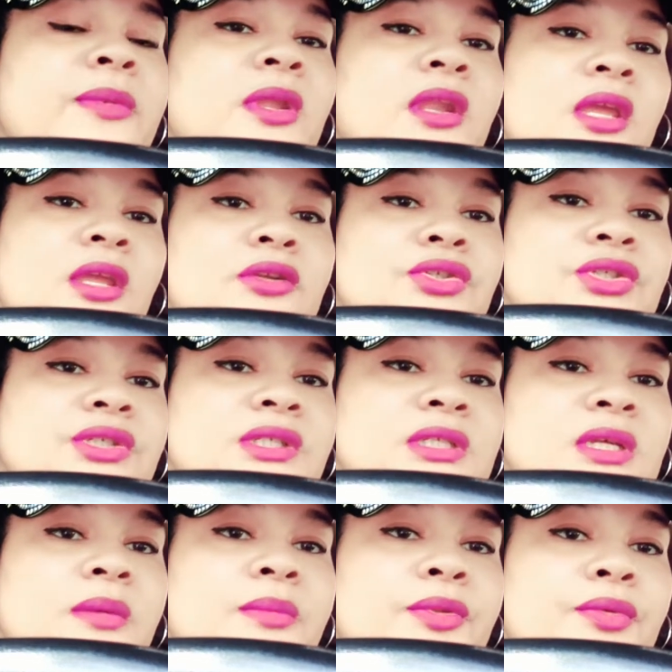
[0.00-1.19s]
energy that's
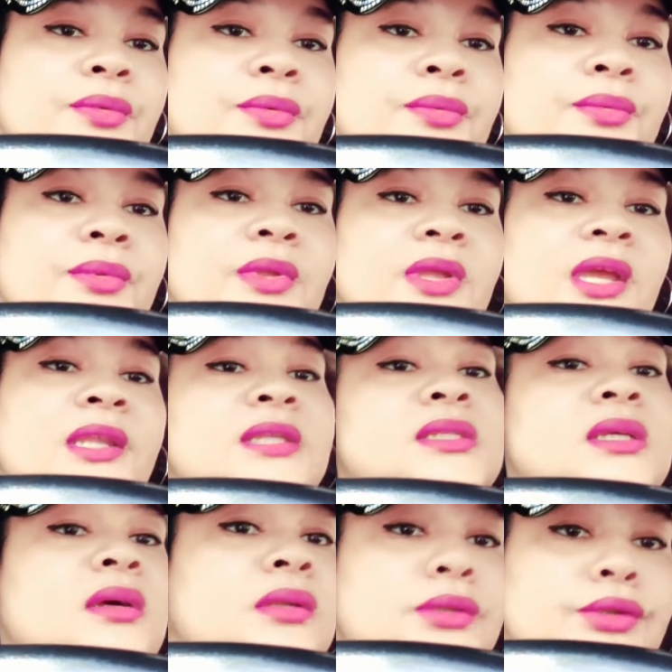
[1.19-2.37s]
coming through, and it's
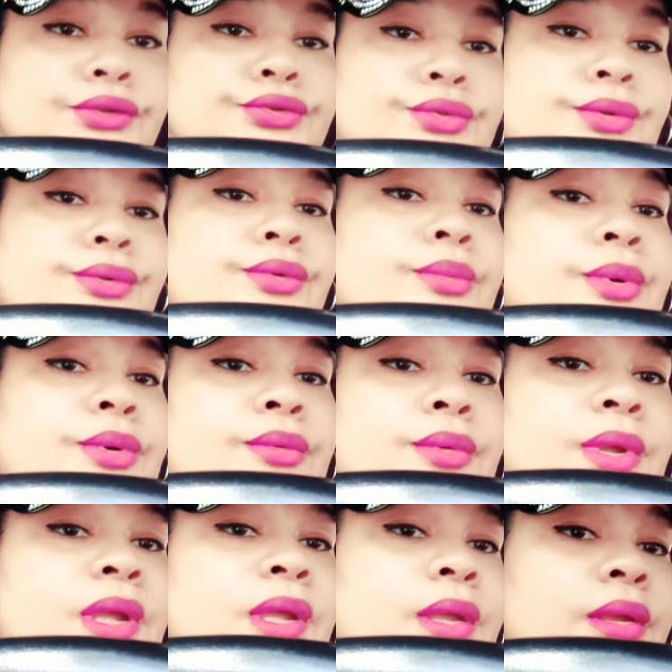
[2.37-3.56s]
uncontrollable,
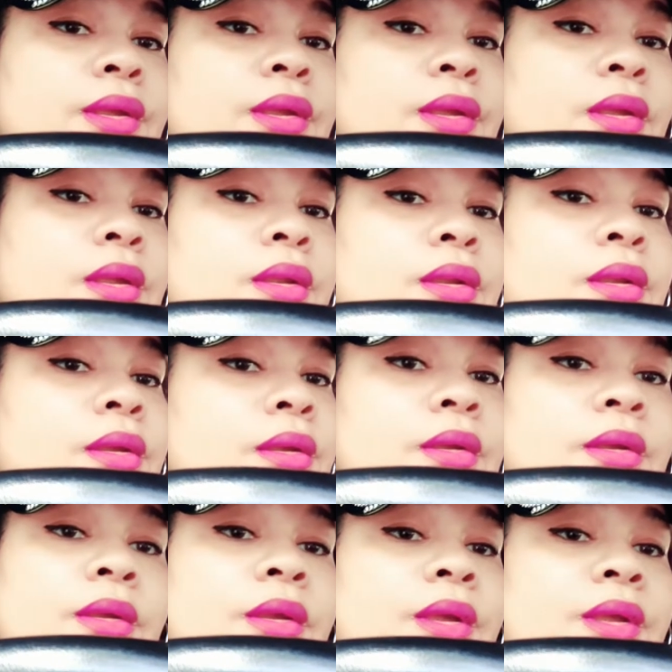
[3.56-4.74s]
and
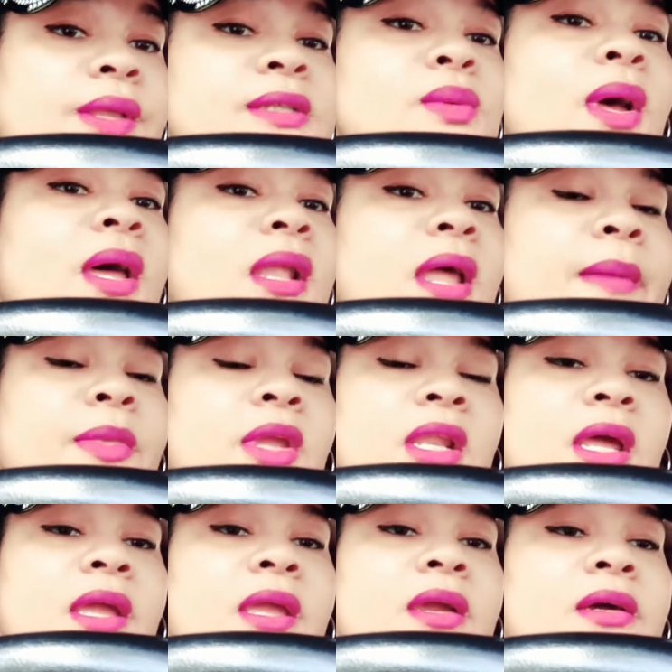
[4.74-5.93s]
That's why, I mean,
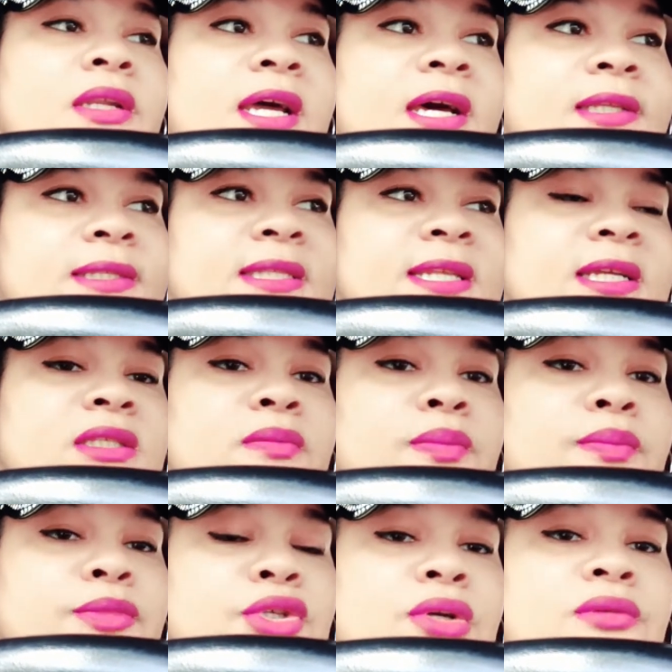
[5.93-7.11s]
like, not to
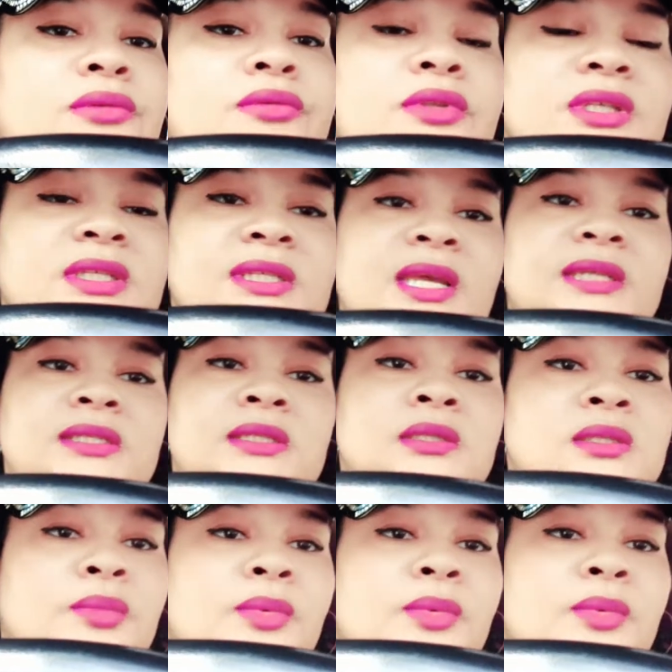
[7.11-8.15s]
turn the sexist or